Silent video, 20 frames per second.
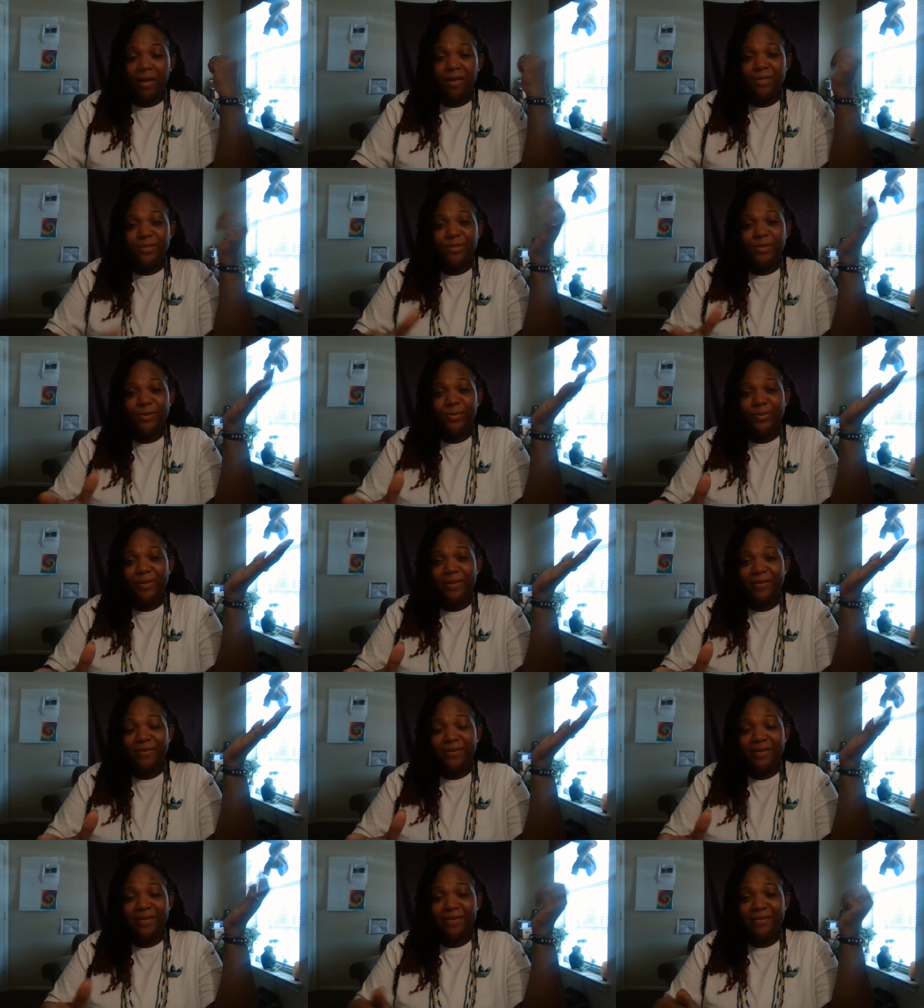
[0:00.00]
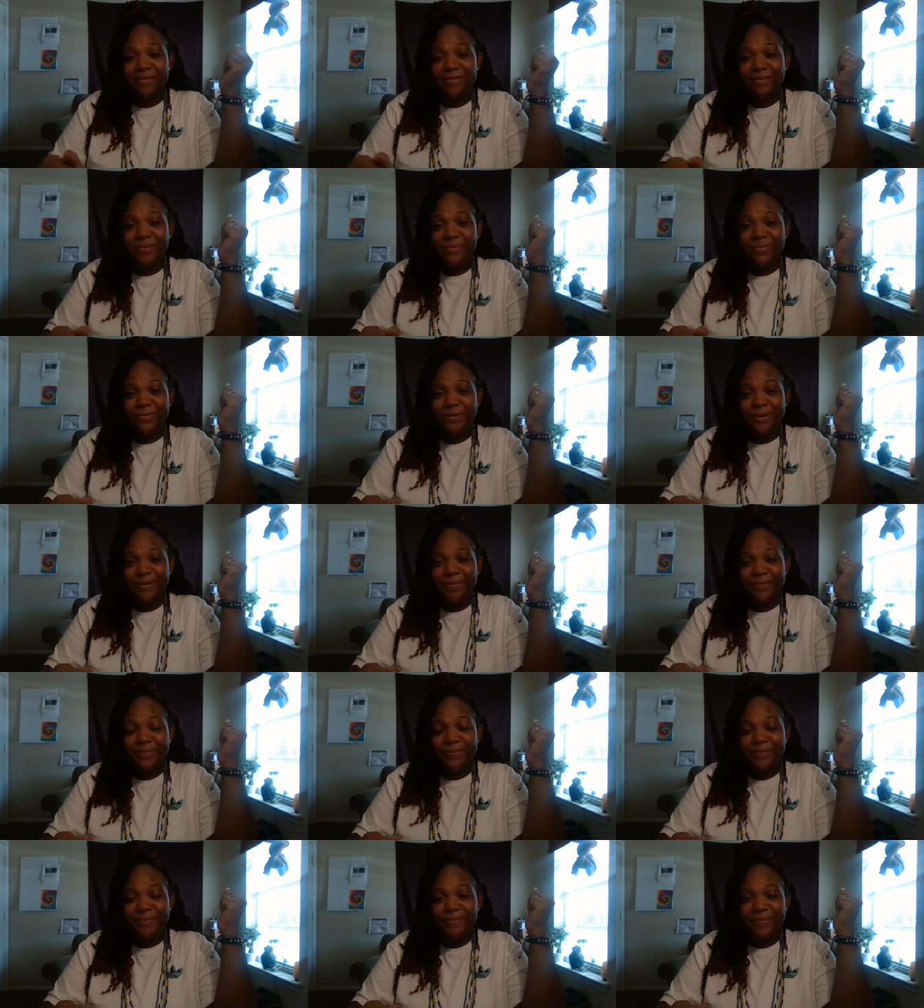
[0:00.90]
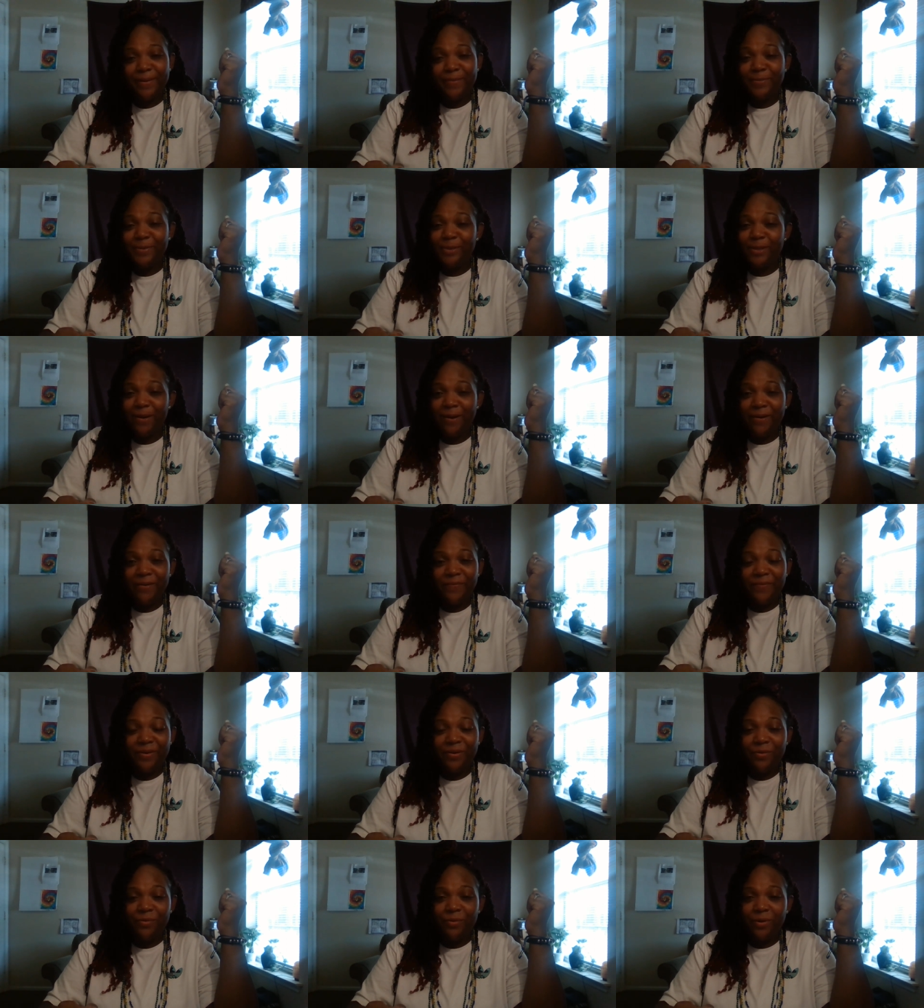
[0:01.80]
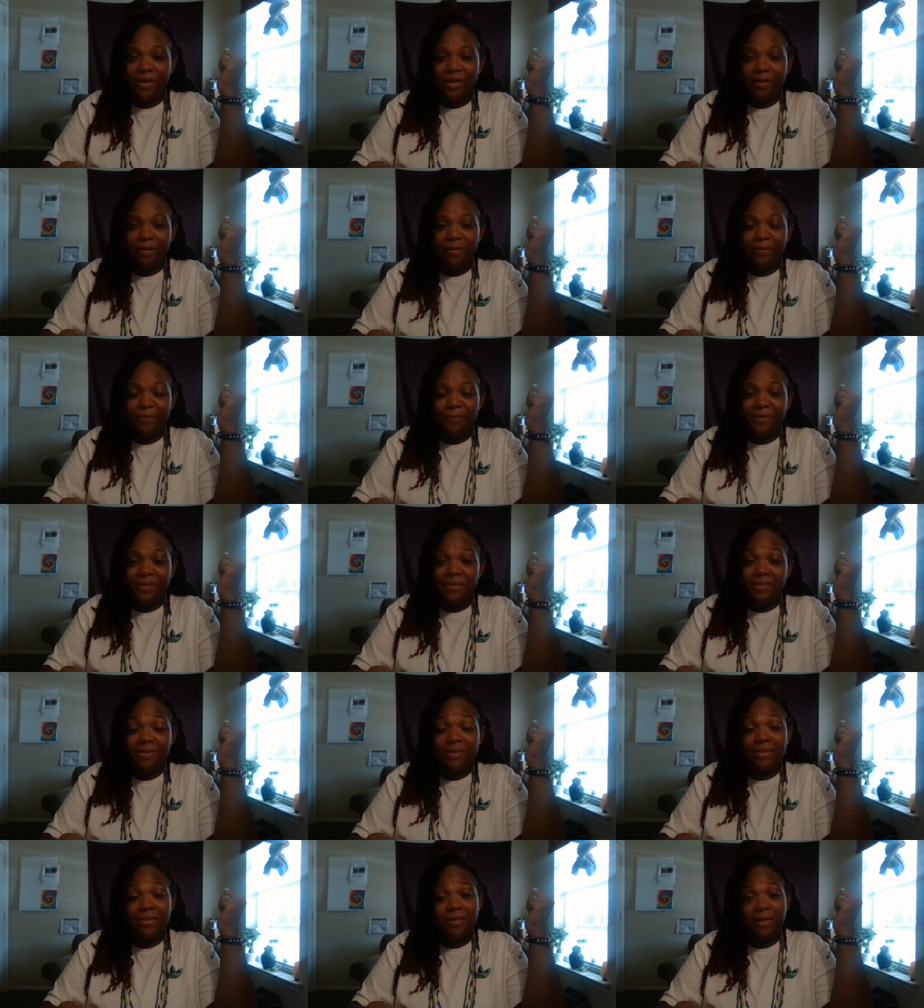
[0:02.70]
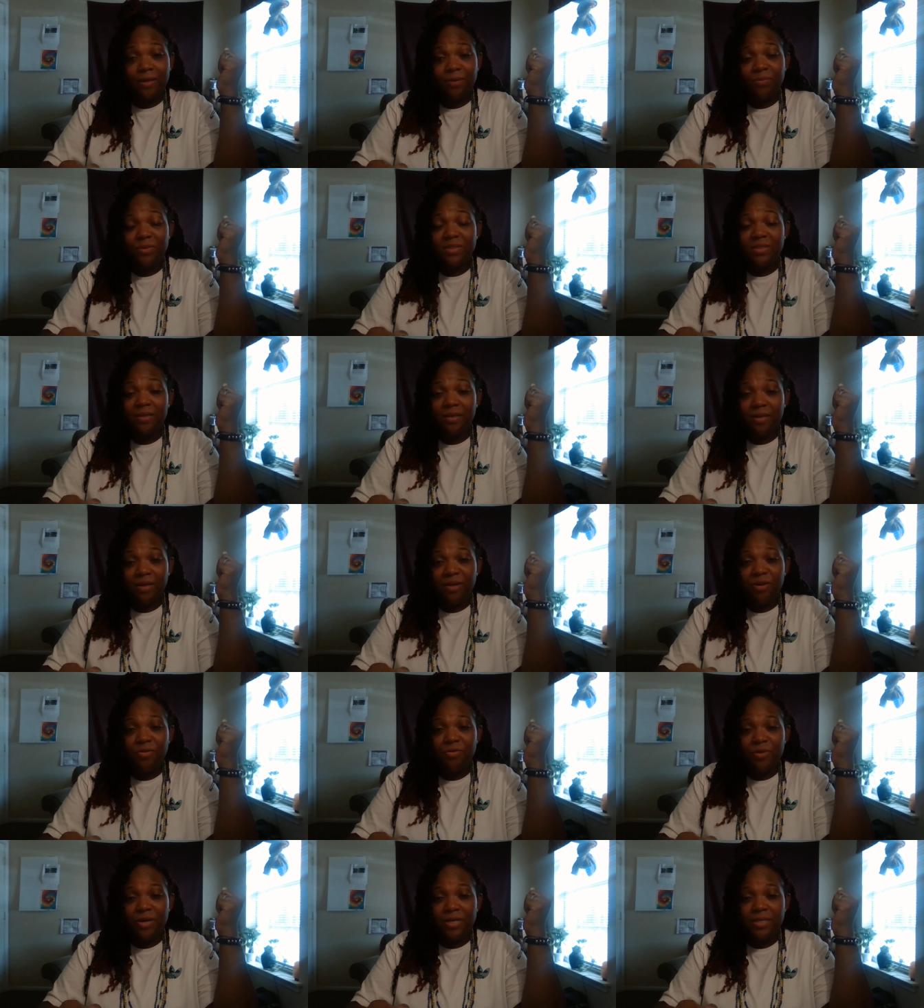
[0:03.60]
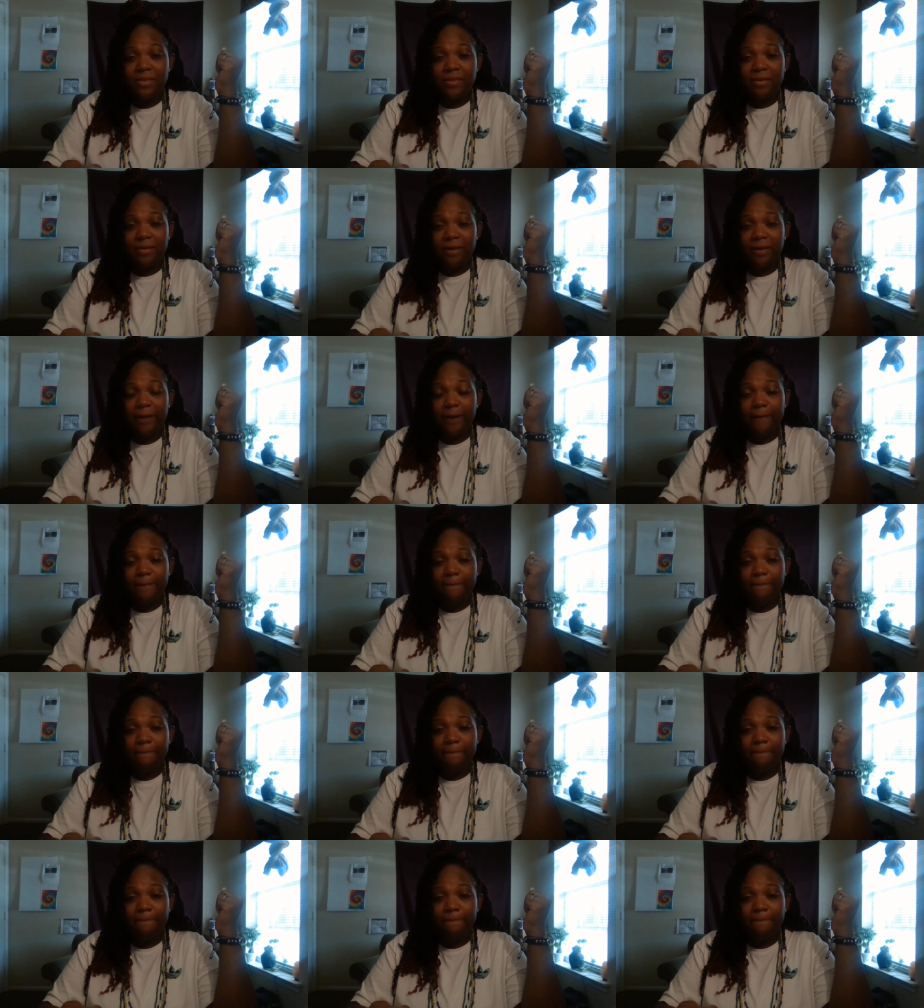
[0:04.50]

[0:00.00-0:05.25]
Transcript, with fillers: So we're going to get into prayer. I'm sorry for the rant, but today was an interesting day.